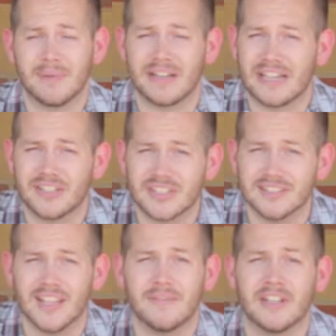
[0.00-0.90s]
I
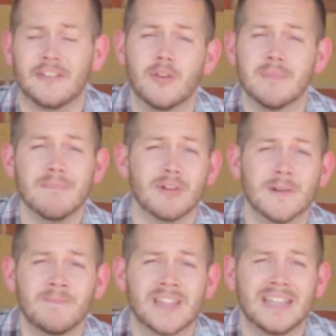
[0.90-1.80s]
just loved it. And if you
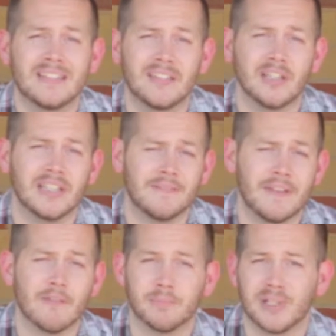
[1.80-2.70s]
remember in Little League,
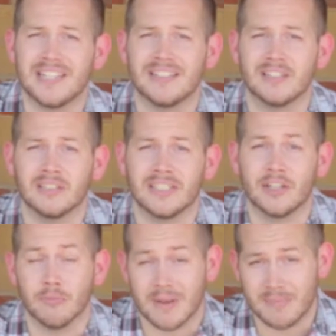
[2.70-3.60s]
if you ever played in Little
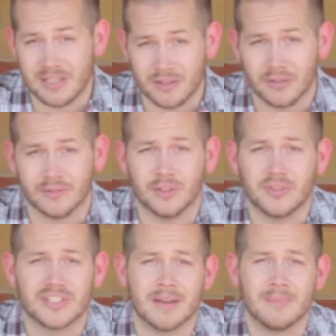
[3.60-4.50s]
League, or maybe
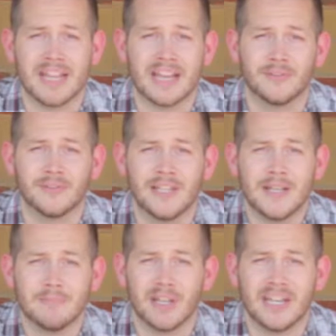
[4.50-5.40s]
you're coming out of
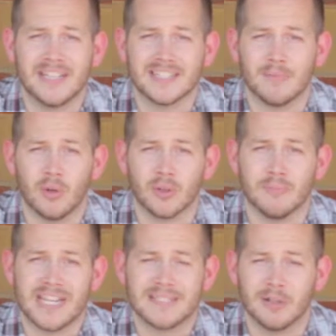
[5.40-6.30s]
playing in some
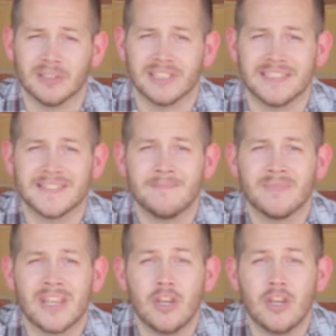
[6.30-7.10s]
older baseball leagues,